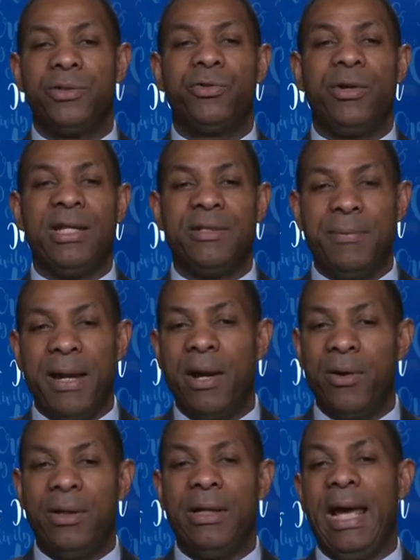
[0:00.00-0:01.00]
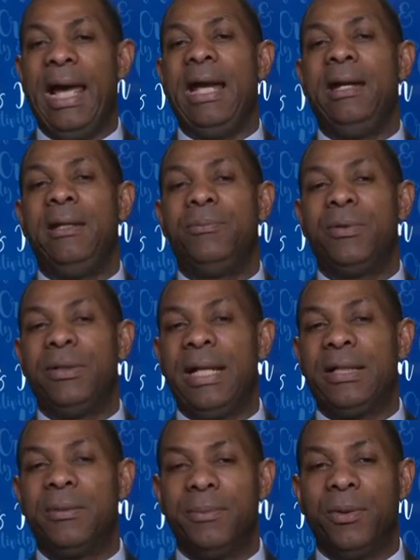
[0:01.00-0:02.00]
transparent, and
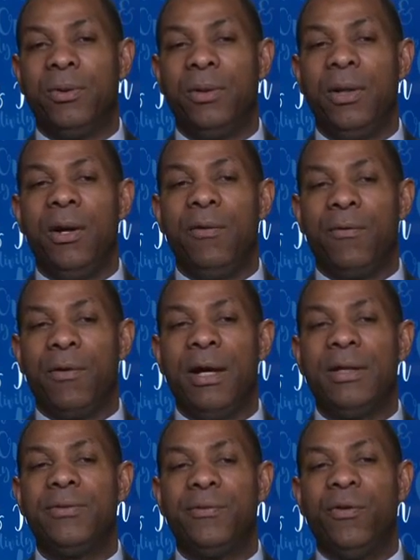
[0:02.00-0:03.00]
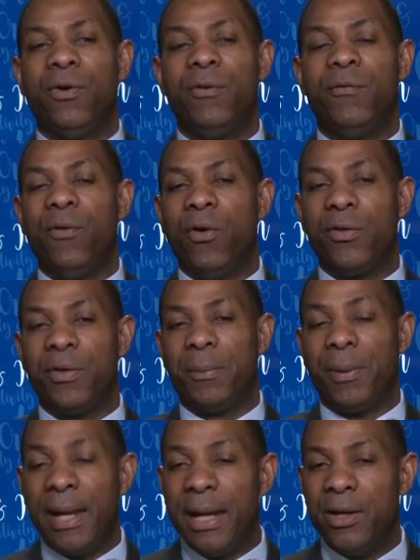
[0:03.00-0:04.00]
predictable for us, for the
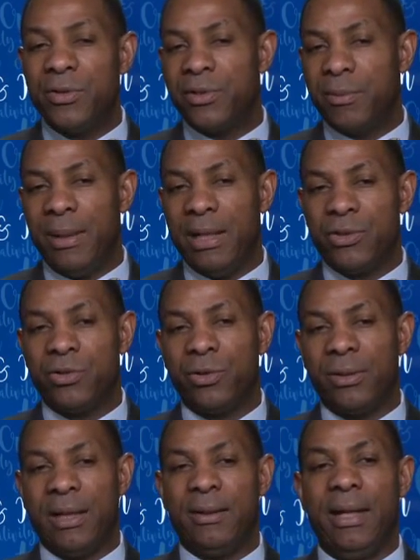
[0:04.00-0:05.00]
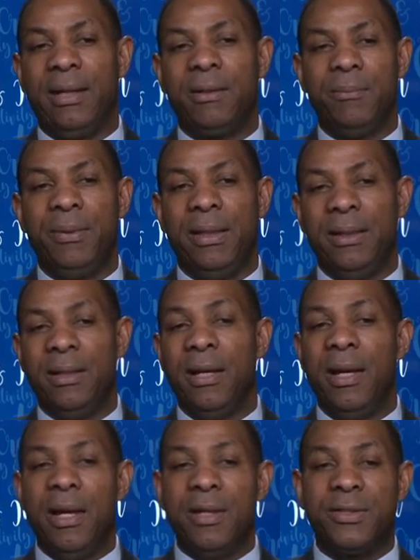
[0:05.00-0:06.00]
players to make sure that they compete.
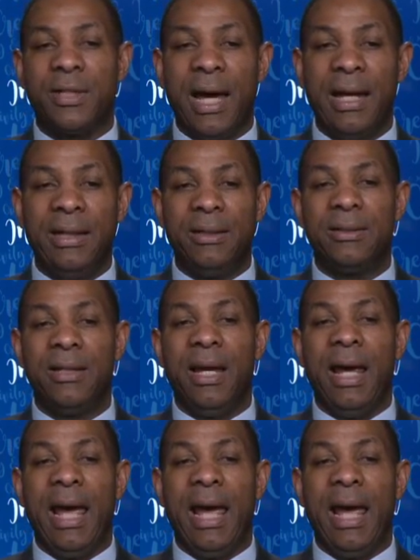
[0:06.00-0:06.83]
Science